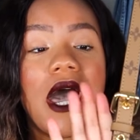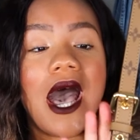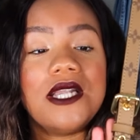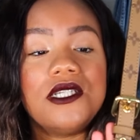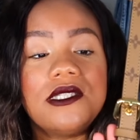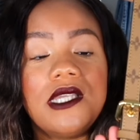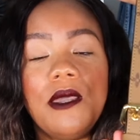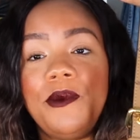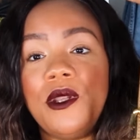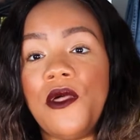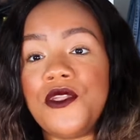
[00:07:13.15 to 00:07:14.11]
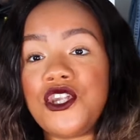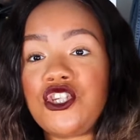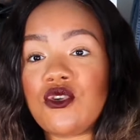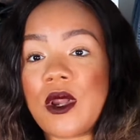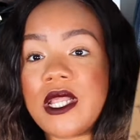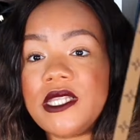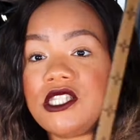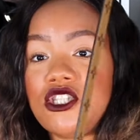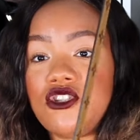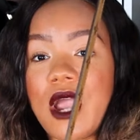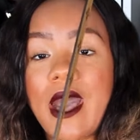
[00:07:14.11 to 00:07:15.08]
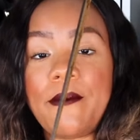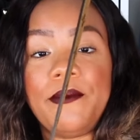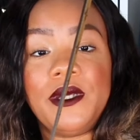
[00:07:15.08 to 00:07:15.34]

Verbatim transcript: I just keep it on the shortest strap,